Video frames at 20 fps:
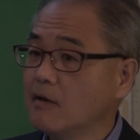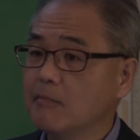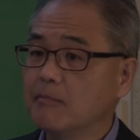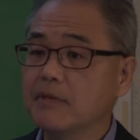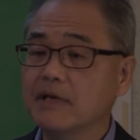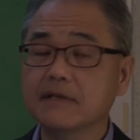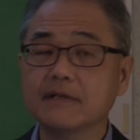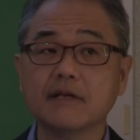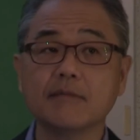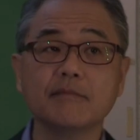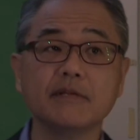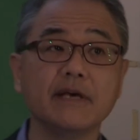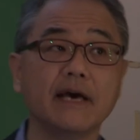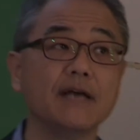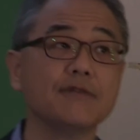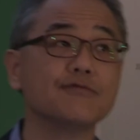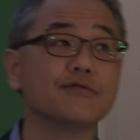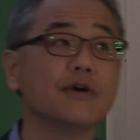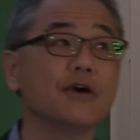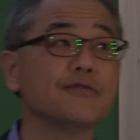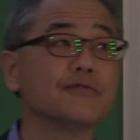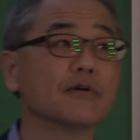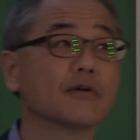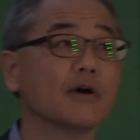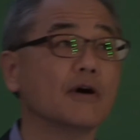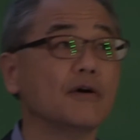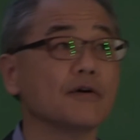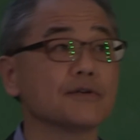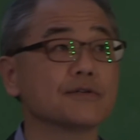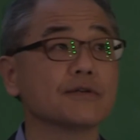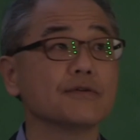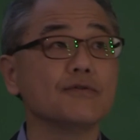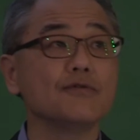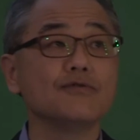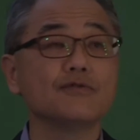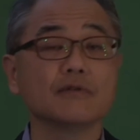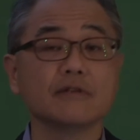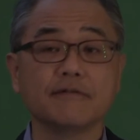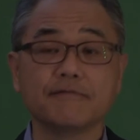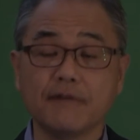But the education cost
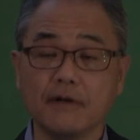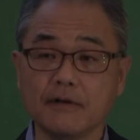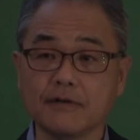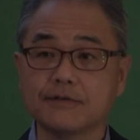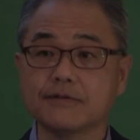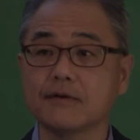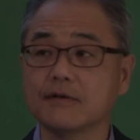usually falls